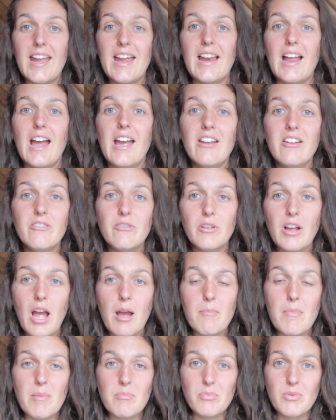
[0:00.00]
and I have
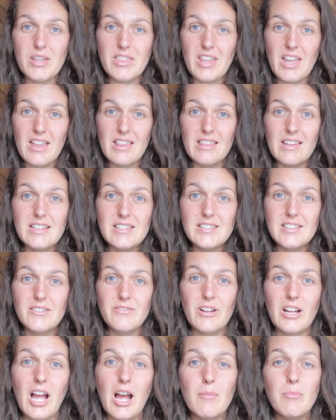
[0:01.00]
come up with a list
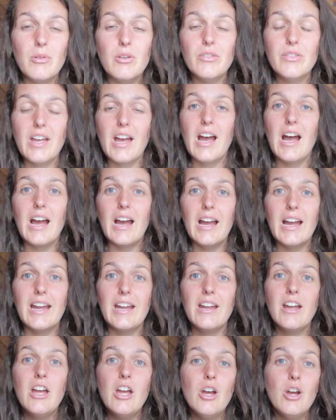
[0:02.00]
of a couple that
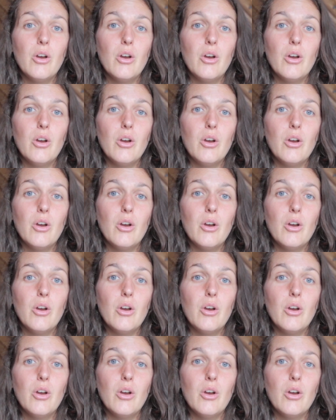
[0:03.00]
I